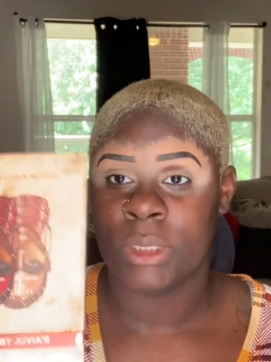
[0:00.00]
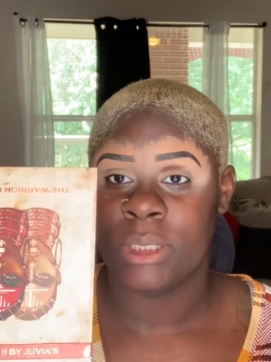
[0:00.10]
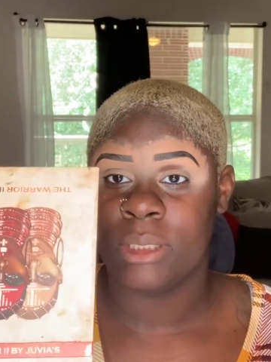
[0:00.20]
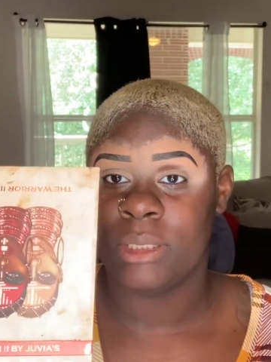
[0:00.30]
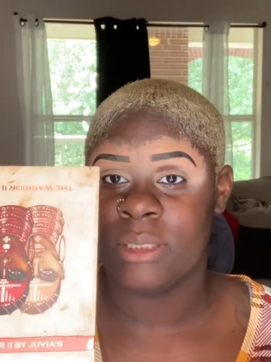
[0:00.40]

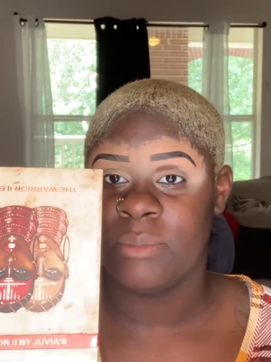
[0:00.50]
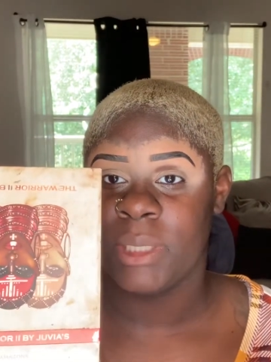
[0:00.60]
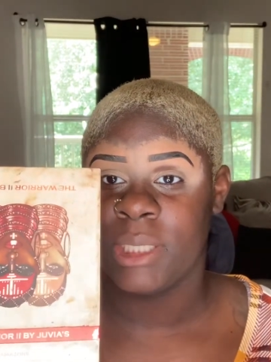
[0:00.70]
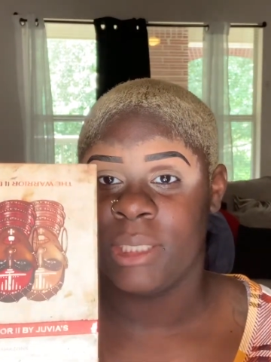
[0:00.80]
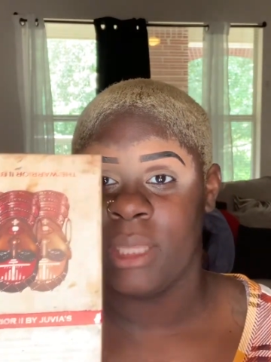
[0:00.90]
this
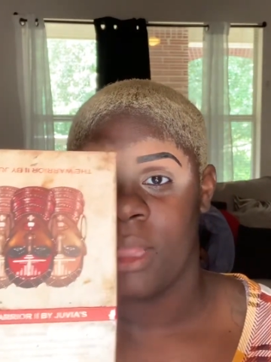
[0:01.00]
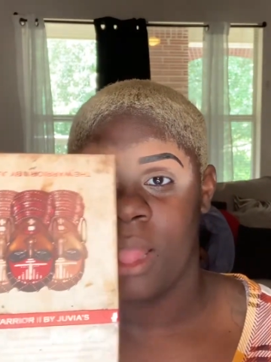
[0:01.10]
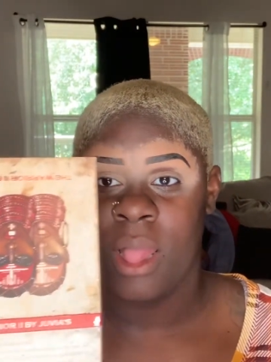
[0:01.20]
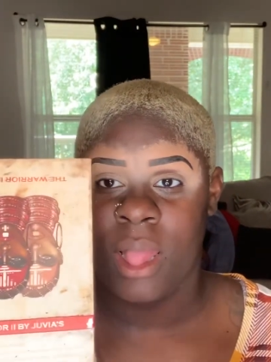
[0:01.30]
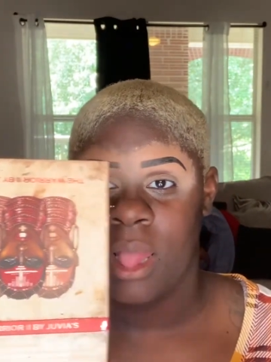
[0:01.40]
palette
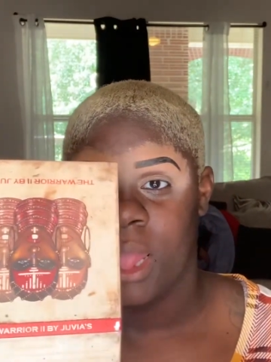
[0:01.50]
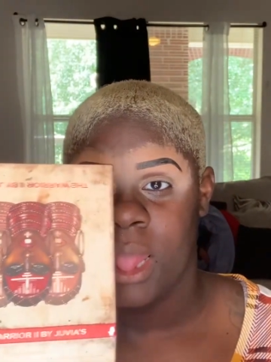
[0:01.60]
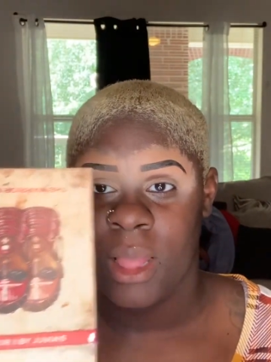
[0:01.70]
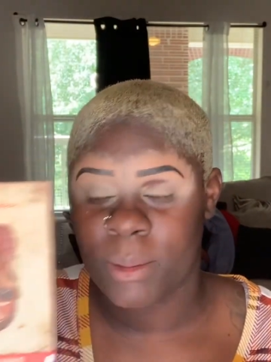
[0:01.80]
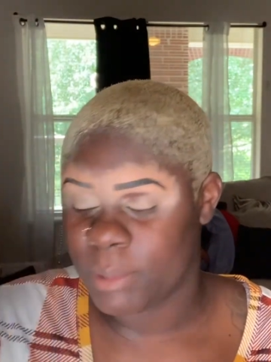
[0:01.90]

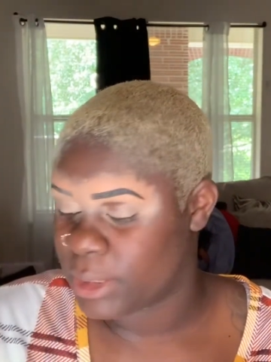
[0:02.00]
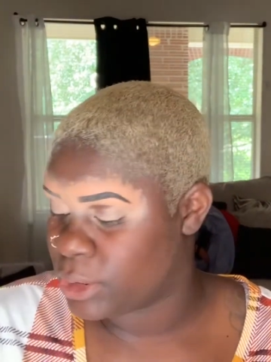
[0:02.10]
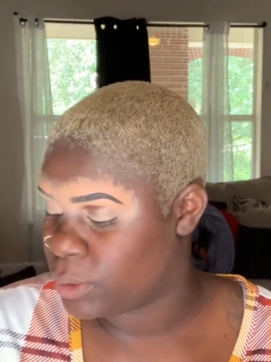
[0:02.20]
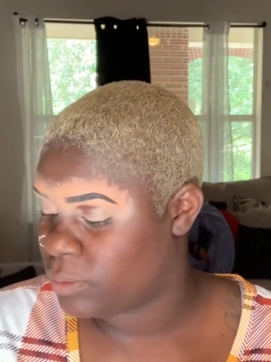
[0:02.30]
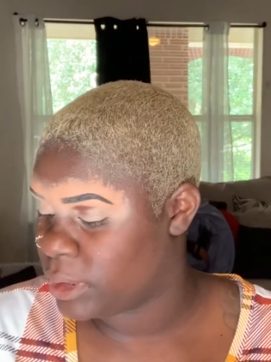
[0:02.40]
by
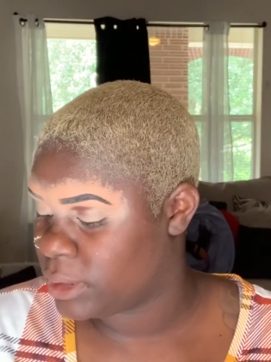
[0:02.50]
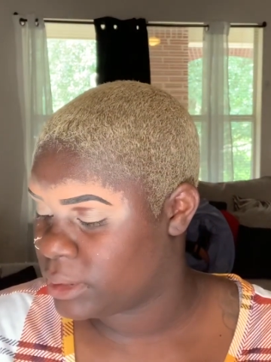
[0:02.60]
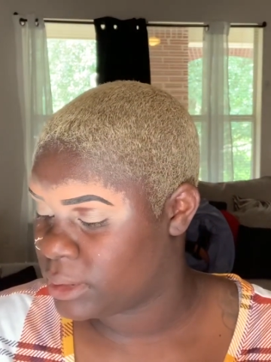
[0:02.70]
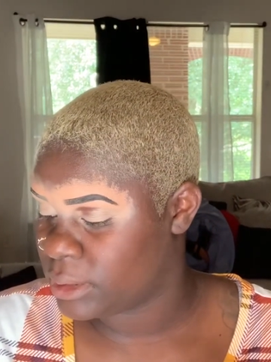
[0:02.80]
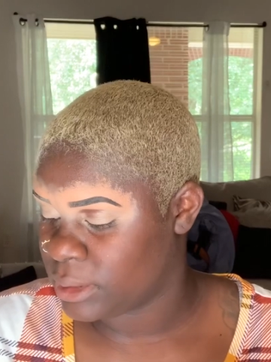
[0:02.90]

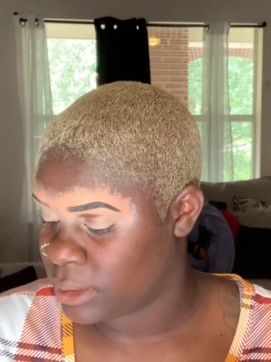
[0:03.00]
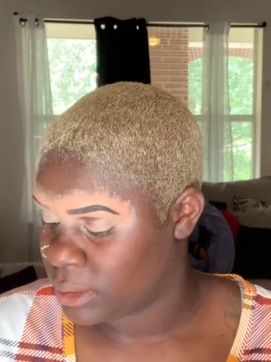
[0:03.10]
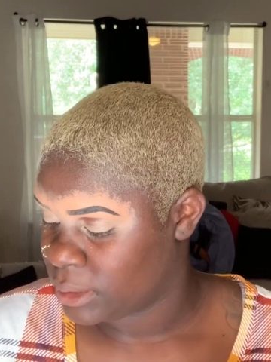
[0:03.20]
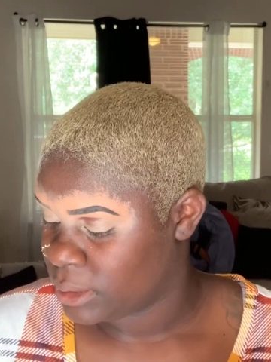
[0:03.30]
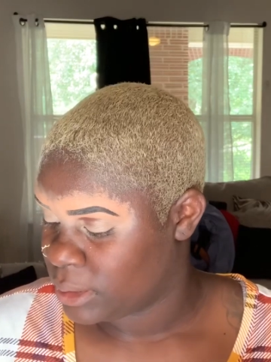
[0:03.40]
Juvia's,
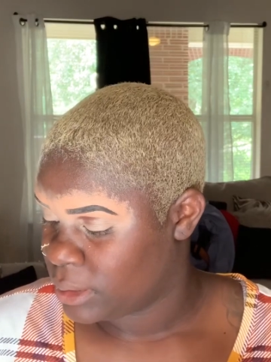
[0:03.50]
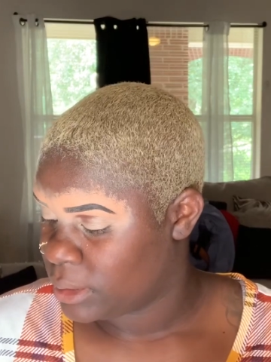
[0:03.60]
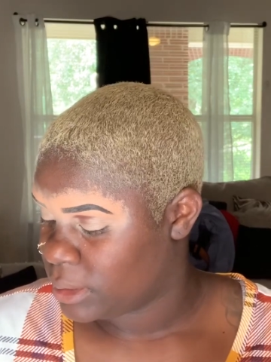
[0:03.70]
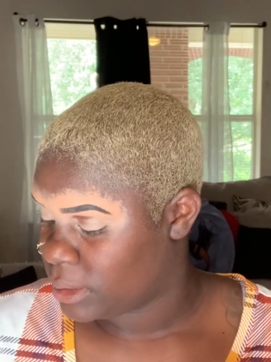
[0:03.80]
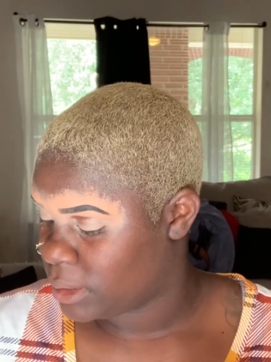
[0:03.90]

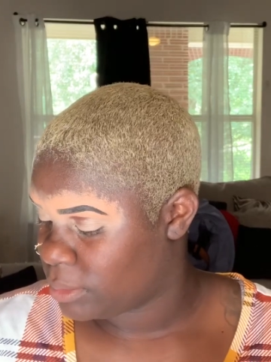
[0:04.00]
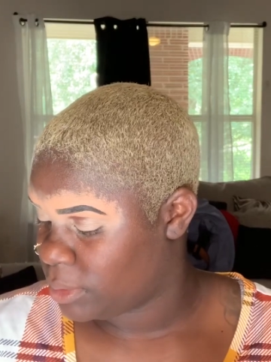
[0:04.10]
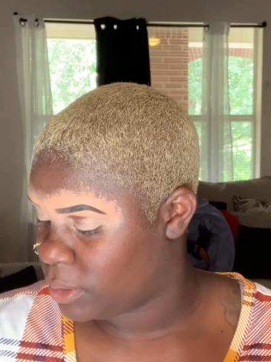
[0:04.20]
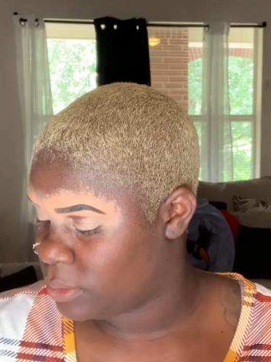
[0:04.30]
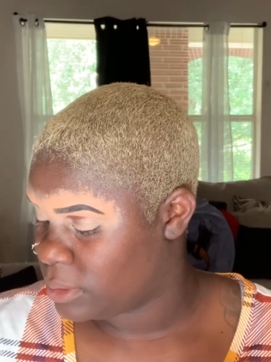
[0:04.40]
and I'm
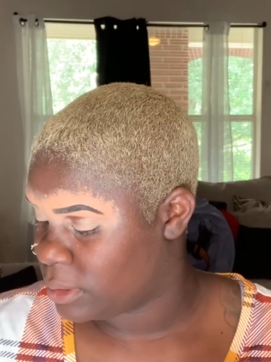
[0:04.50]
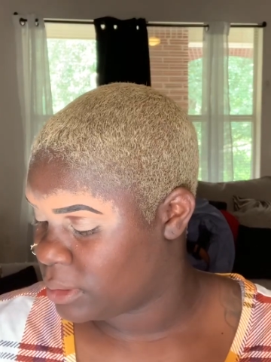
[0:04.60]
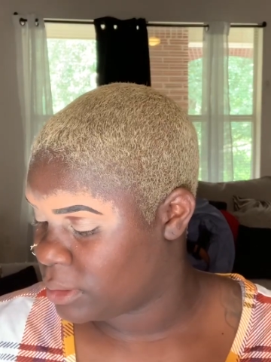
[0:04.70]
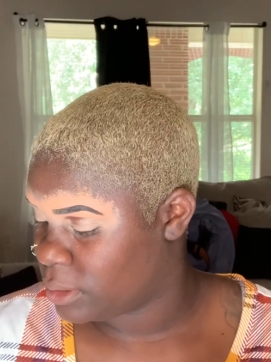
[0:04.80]
using